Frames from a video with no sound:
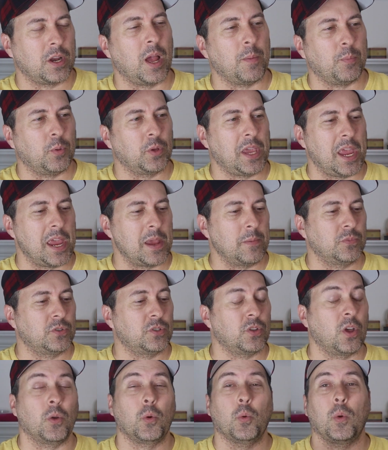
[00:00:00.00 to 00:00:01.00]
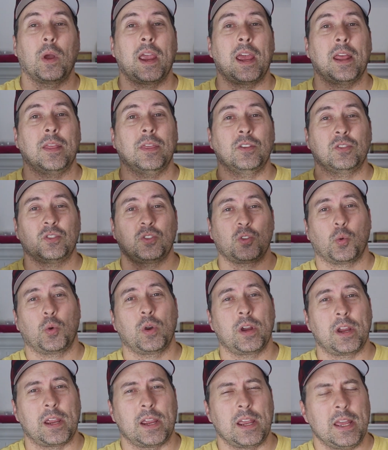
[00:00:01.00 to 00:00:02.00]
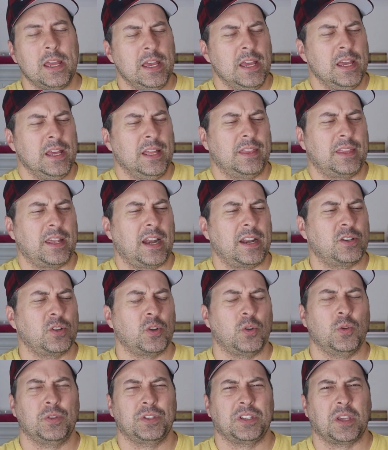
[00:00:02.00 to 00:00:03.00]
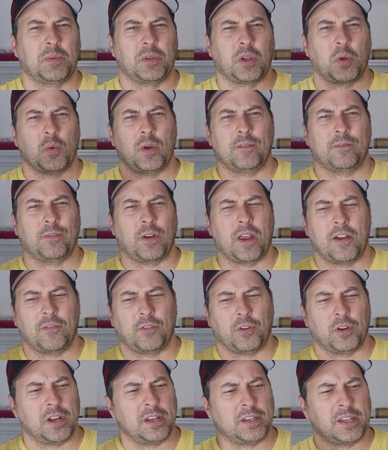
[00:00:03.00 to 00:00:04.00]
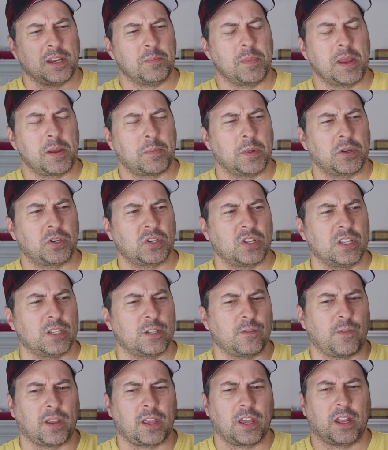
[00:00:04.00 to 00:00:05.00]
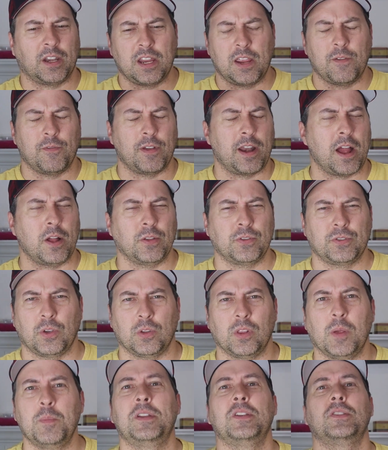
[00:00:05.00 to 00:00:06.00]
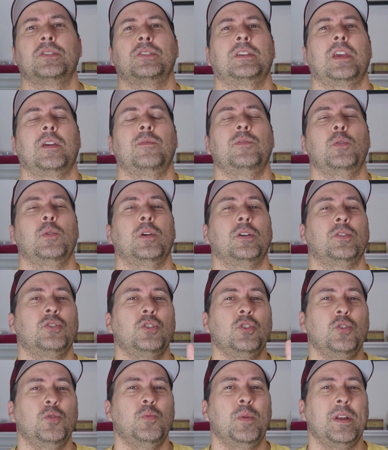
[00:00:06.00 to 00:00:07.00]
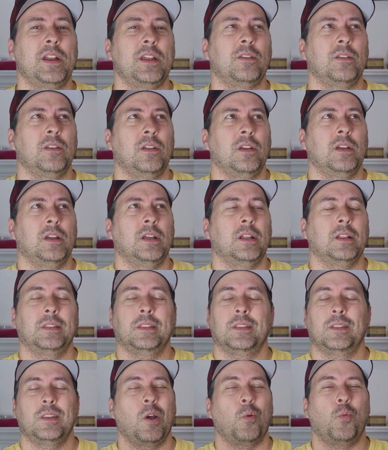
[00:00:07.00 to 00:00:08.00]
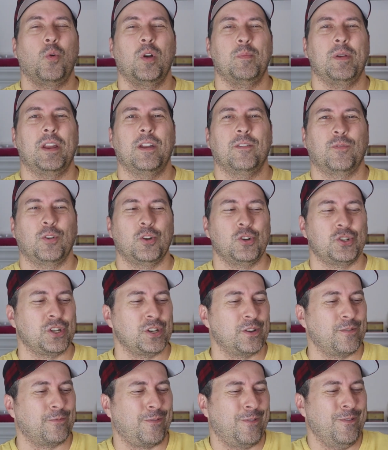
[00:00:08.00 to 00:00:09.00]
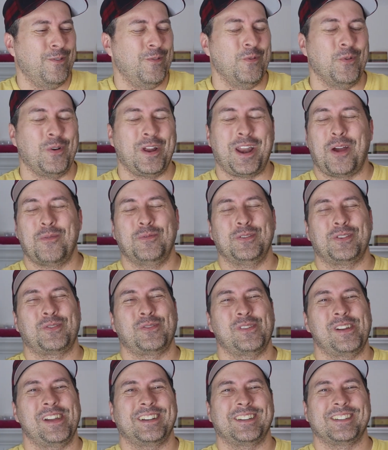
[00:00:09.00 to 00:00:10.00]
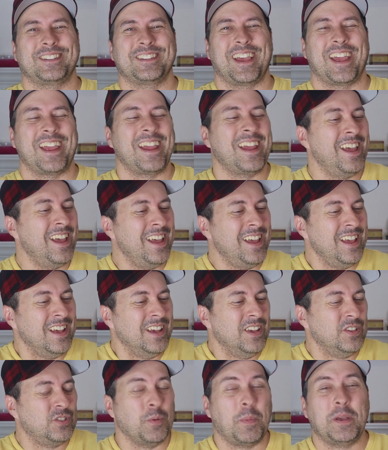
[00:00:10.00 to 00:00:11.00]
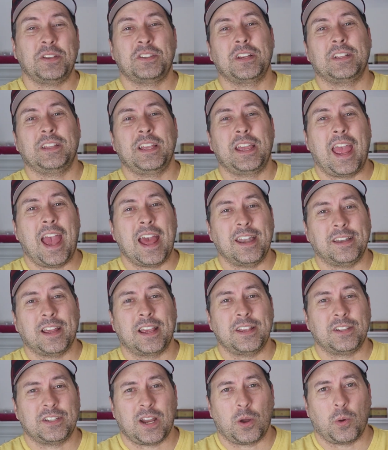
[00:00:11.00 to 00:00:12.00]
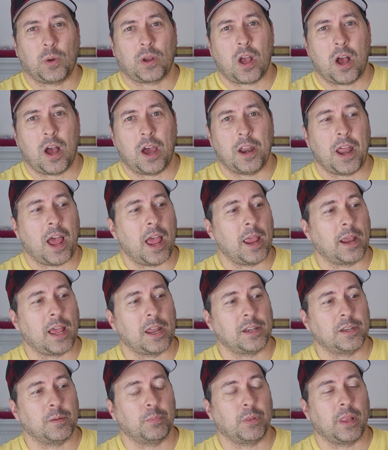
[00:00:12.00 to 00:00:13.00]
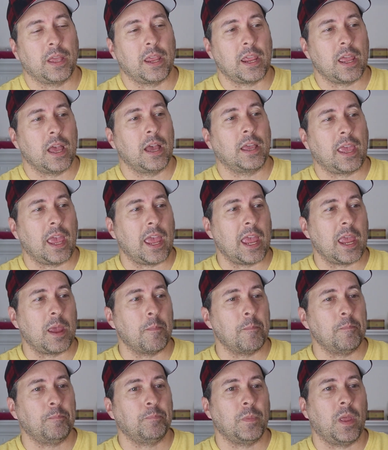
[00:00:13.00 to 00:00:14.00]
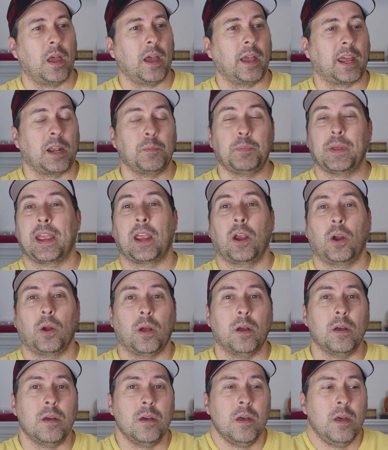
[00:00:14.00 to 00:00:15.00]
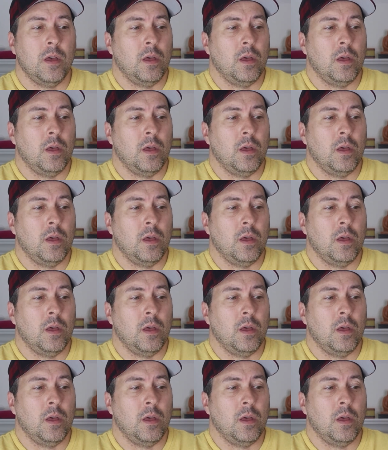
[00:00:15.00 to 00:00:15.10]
a couple games. And the story that I told seemed to go on forever, and it didn't make much sense if I cut any of it out. So let me just give you a 1-minute version of what I was trying to say. So basically, at Dice Tower Con, I got to play a game. I got to play Era